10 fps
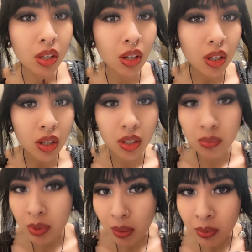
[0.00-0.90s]
But
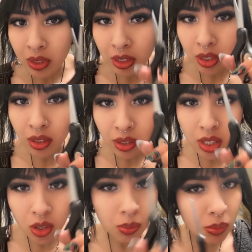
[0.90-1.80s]
yeah, I'm gonna cut a
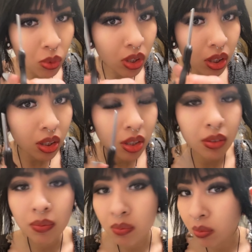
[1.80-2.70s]
little bit more.
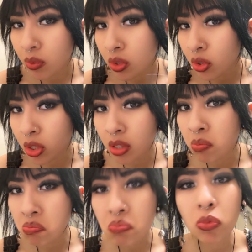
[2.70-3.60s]
It's looking
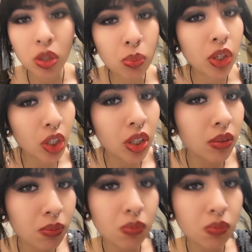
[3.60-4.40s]
pretty good.